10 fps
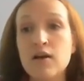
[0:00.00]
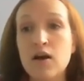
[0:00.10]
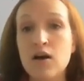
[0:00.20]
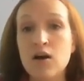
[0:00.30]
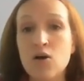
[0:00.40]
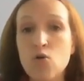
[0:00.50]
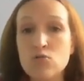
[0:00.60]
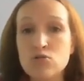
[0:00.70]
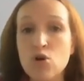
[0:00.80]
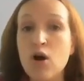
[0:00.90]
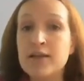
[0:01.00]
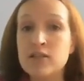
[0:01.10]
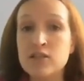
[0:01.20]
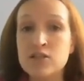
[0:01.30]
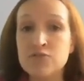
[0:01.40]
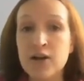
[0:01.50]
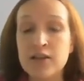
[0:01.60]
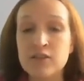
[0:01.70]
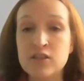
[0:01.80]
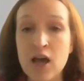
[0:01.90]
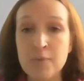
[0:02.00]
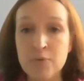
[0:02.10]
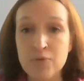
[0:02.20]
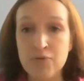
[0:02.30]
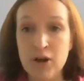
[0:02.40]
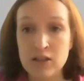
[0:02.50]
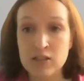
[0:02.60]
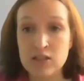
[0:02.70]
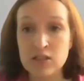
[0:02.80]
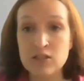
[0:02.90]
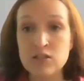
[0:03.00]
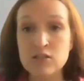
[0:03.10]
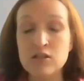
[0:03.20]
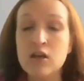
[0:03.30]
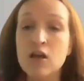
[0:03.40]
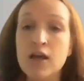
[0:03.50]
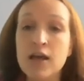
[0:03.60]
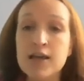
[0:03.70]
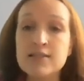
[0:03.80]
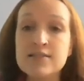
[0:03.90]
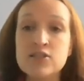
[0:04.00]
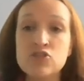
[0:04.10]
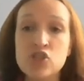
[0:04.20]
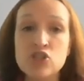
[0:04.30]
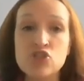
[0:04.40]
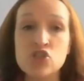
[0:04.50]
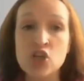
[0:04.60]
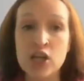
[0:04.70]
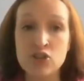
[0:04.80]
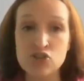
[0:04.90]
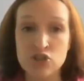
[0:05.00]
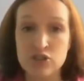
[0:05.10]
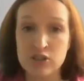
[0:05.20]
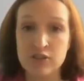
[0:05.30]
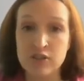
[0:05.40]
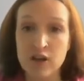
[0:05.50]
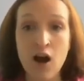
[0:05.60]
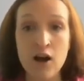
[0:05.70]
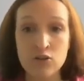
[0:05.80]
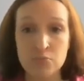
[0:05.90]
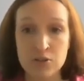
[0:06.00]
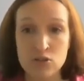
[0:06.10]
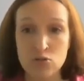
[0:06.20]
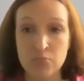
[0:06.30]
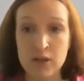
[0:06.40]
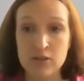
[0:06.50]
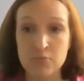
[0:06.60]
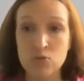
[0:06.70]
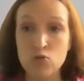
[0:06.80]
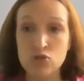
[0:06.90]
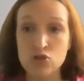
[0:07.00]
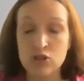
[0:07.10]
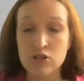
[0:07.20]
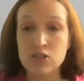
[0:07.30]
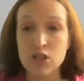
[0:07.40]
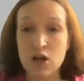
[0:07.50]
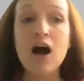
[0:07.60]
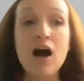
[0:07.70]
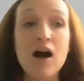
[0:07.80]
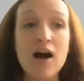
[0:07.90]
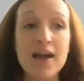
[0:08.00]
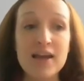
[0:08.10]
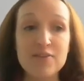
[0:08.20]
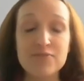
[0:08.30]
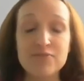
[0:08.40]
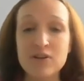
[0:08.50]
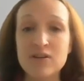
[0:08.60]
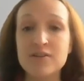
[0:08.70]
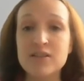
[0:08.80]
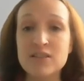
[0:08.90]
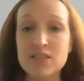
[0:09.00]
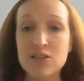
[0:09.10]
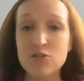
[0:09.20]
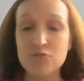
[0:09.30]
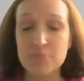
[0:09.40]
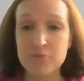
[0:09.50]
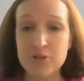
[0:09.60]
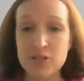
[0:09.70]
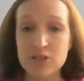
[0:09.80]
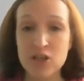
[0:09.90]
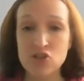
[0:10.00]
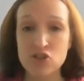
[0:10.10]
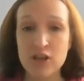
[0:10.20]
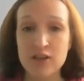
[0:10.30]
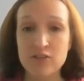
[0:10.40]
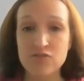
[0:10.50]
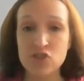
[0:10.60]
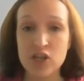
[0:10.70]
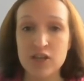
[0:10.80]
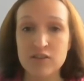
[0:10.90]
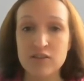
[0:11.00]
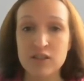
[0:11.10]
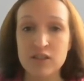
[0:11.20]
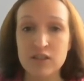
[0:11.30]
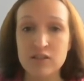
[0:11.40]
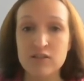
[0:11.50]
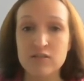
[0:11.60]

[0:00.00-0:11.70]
Also identify the type of fallacies and suggest changes in the arguments to make them logically sound. I have, instead of the presentation, I have shared the